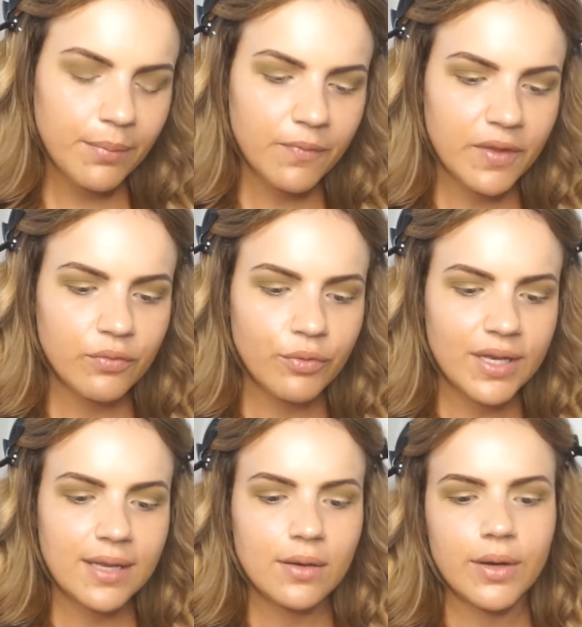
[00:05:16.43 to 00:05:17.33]
this
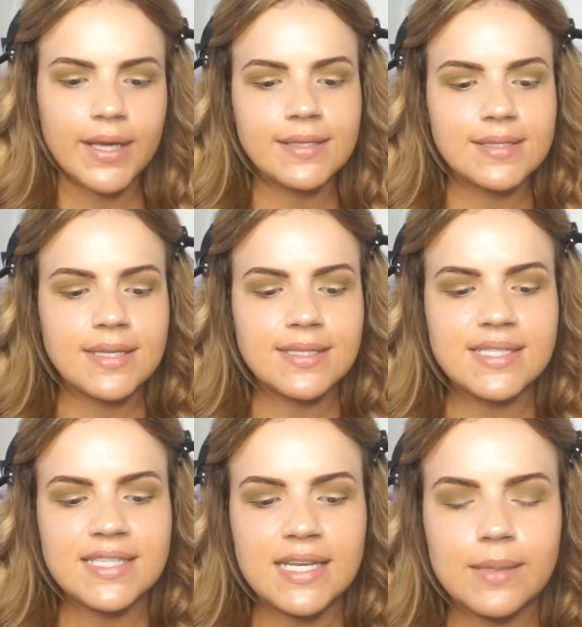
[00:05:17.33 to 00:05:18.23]
really nice
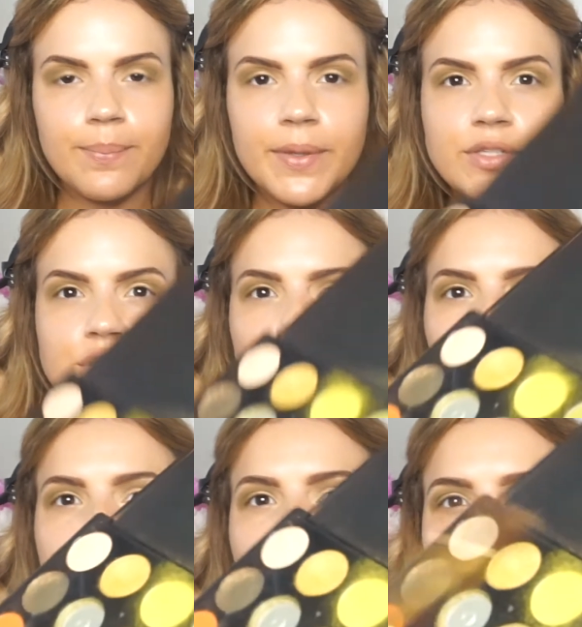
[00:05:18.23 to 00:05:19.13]
deep
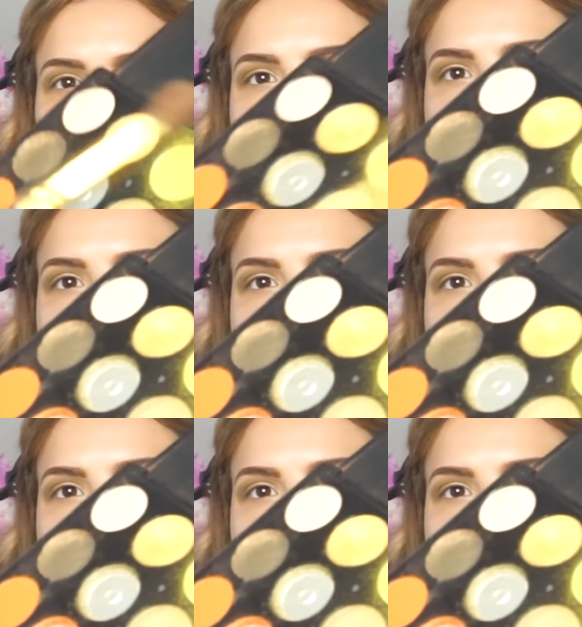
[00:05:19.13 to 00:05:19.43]
dark green